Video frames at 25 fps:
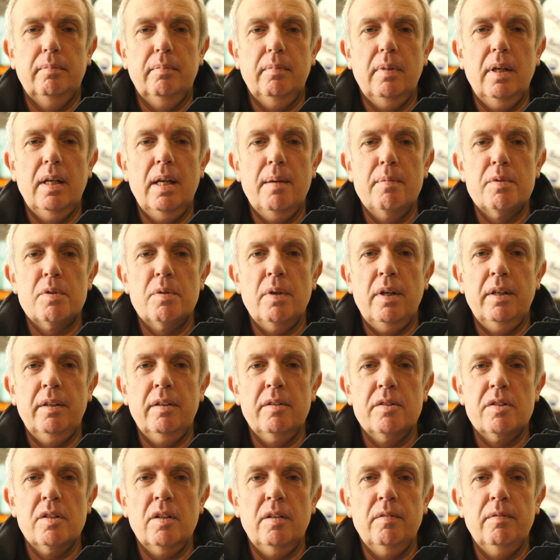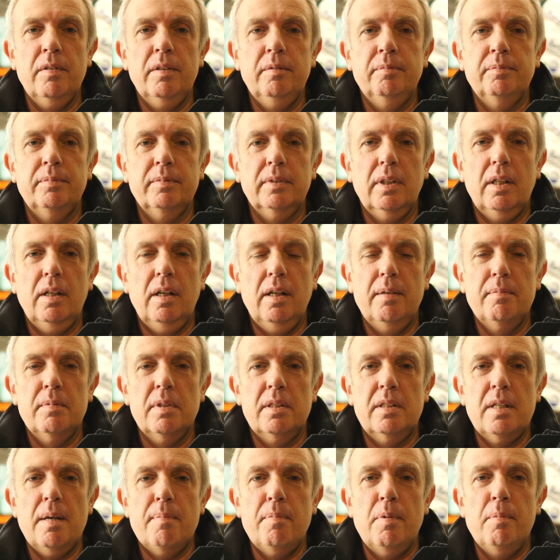My name is Rodney O'Sullivan. I'm
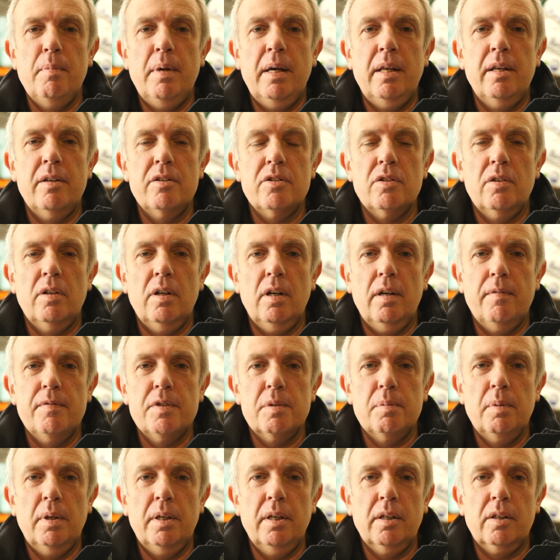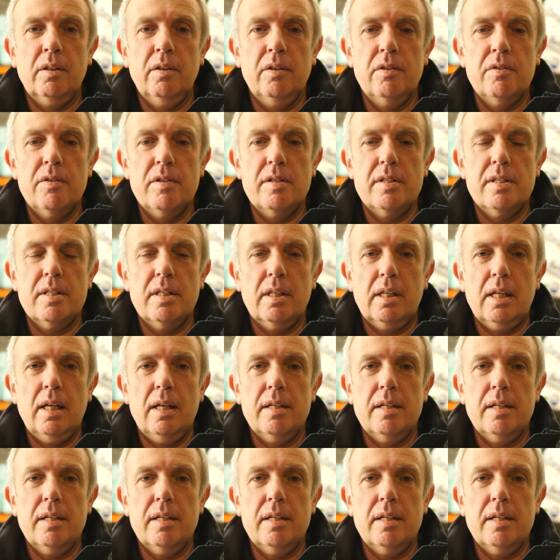the depot manager of Swan Net Gundry in